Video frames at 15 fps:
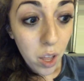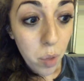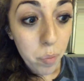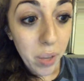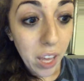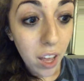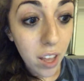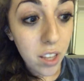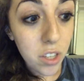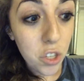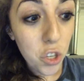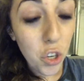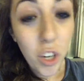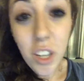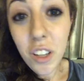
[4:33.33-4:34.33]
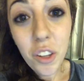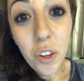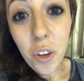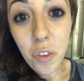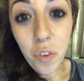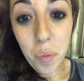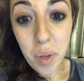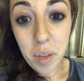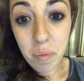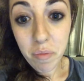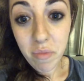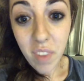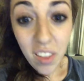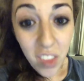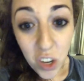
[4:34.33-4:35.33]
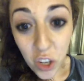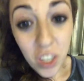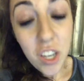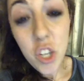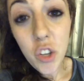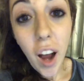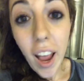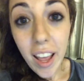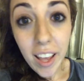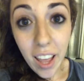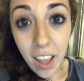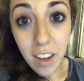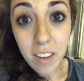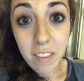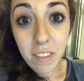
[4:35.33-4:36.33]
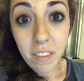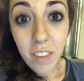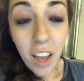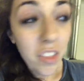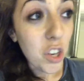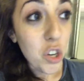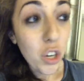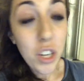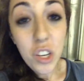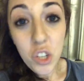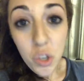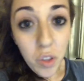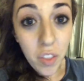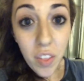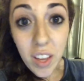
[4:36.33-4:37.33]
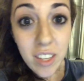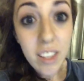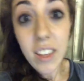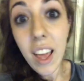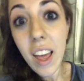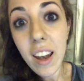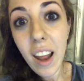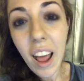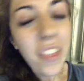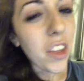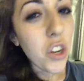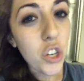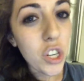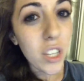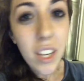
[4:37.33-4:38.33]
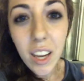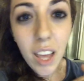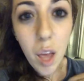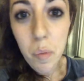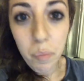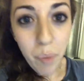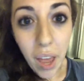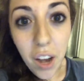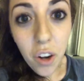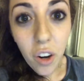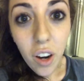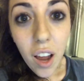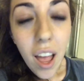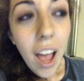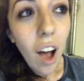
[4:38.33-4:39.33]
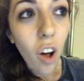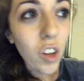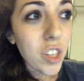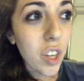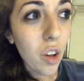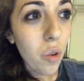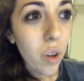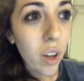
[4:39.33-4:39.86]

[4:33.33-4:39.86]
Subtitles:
Because you're going to learn from it, and then you're going to try again, and then you're going to do the things again, and then you're just going to get better. Also,